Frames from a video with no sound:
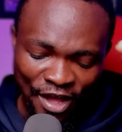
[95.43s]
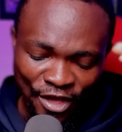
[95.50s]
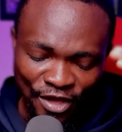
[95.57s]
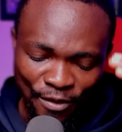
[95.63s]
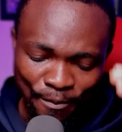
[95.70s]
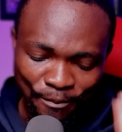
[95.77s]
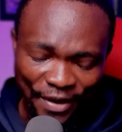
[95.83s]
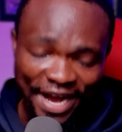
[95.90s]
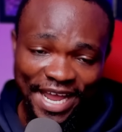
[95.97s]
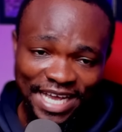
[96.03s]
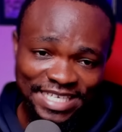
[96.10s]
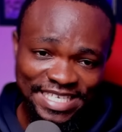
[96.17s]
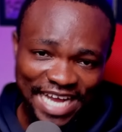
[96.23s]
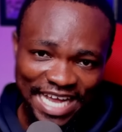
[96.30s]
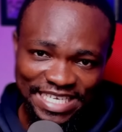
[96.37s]

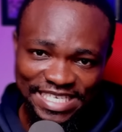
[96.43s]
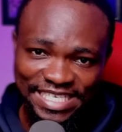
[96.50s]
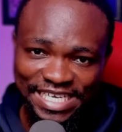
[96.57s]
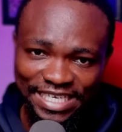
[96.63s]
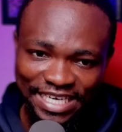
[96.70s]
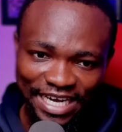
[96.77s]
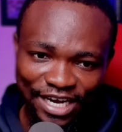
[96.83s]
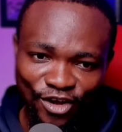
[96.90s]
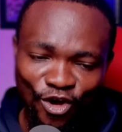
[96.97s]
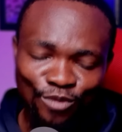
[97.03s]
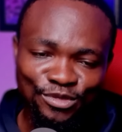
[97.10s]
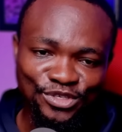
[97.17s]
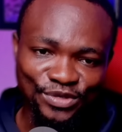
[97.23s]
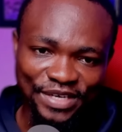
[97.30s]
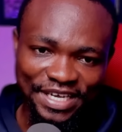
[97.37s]
Buyers and seller
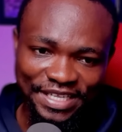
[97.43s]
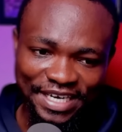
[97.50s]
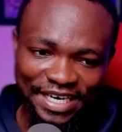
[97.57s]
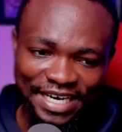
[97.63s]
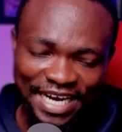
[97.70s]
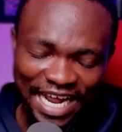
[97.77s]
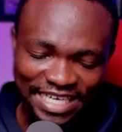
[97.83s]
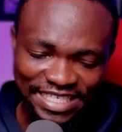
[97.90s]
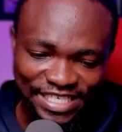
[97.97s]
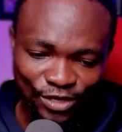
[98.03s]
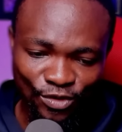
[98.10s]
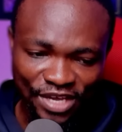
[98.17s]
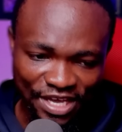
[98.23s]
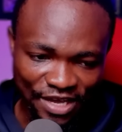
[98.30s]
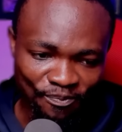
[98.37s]
comes together and say,
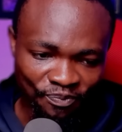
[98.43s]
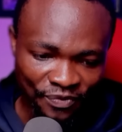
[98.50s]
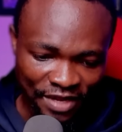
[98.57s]
okay,